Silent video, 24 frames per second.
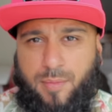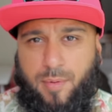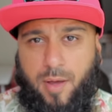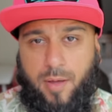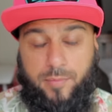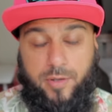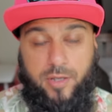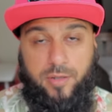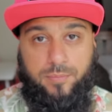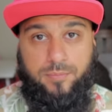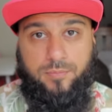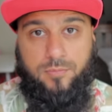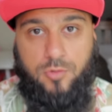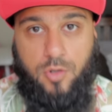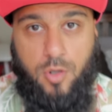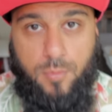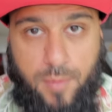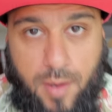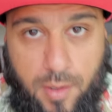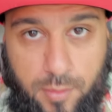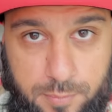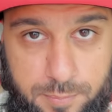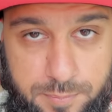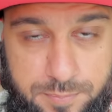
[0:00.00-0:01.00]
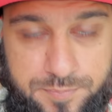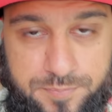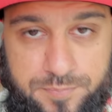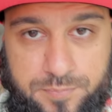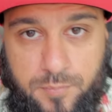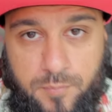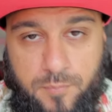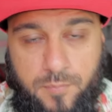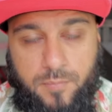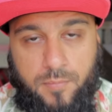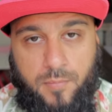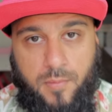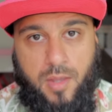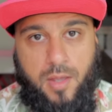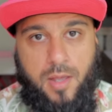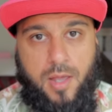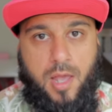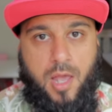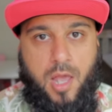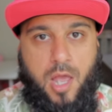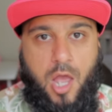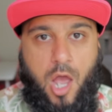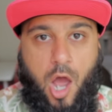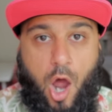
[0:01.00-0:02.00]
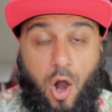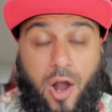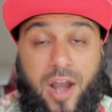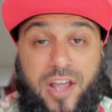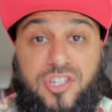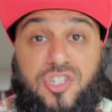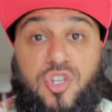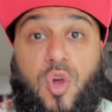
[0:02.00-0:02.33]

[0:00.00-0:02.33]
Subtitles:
mommy, no problem. All right,